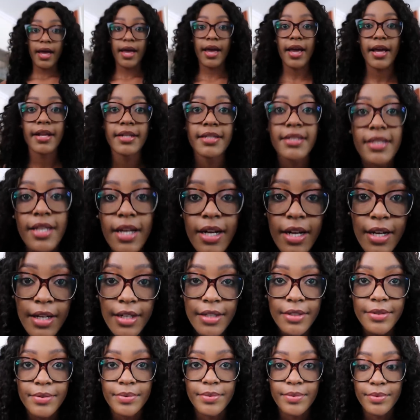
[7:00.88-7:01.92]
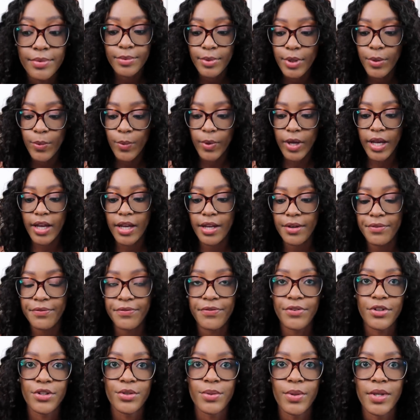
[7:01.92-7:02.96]
And done. We
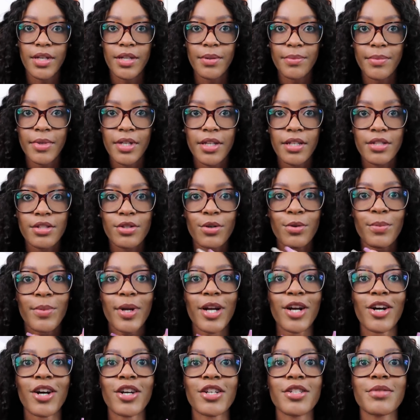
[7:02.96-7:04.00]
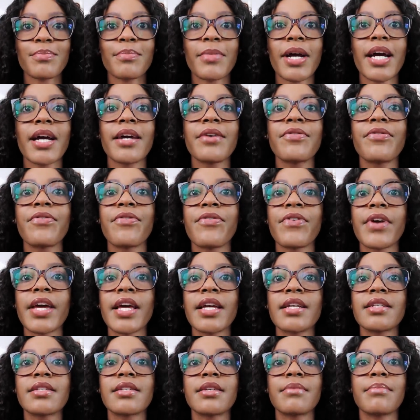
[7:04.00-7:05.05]
wait for 20 minutes. Oh my gosh, my
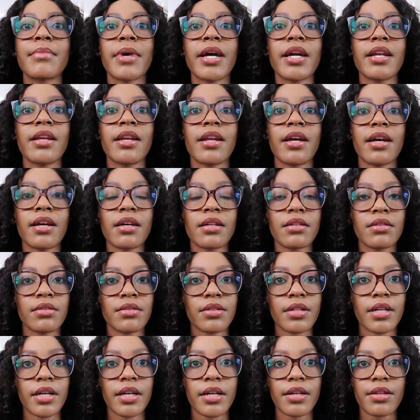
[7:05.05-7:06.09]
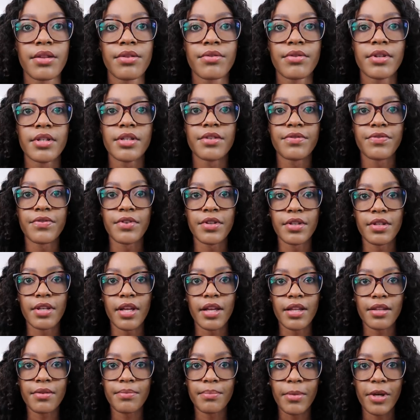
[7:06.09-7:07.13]
face and my neck look like three different,
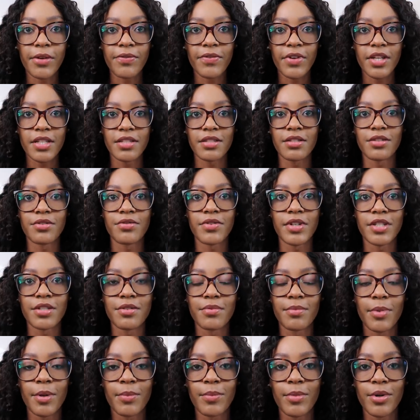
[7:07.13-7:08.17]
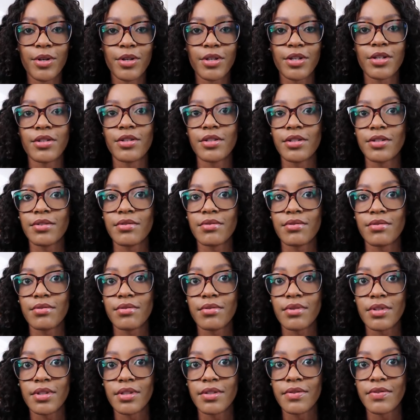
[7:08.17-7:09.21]
like my face and the rest of my body look
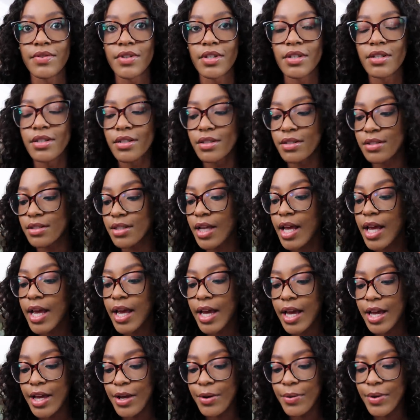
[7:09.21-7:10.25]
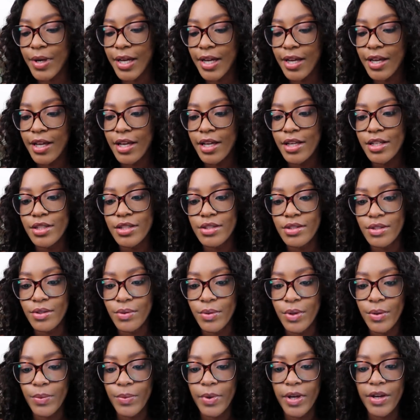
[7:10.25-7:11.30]
three different colors. Anyway,
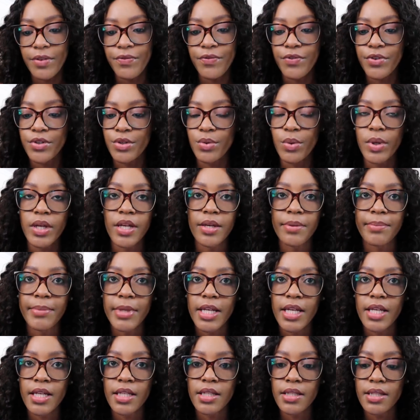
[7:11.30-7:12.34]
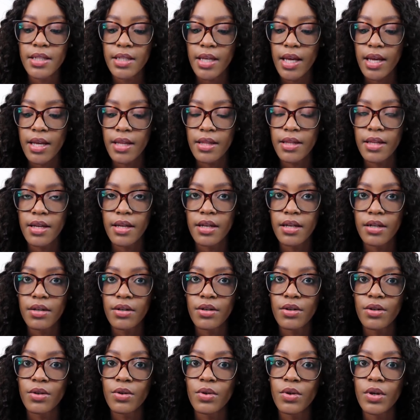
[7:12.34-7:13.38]
so we wait for 20 minutes and then
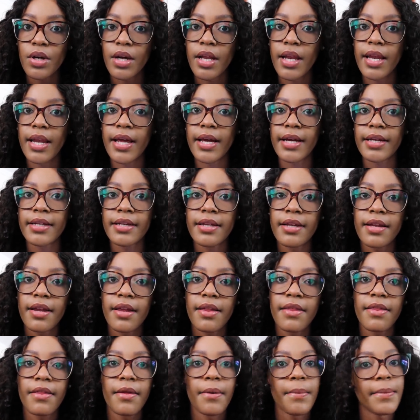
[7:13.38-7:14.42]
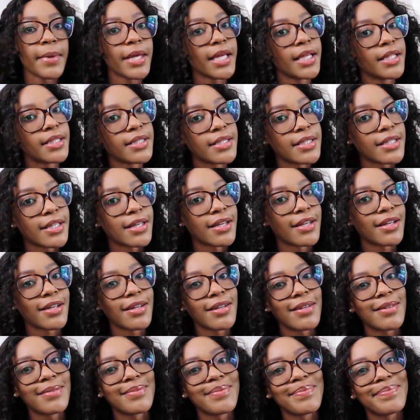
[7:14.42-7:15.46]
go collect the
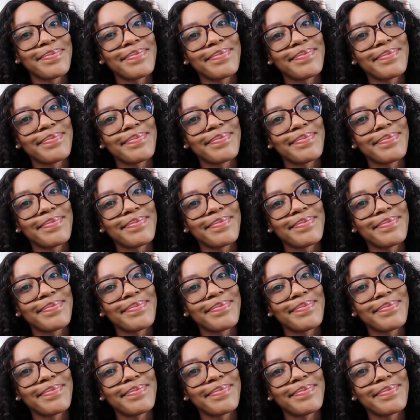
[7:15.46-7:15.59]
pizza.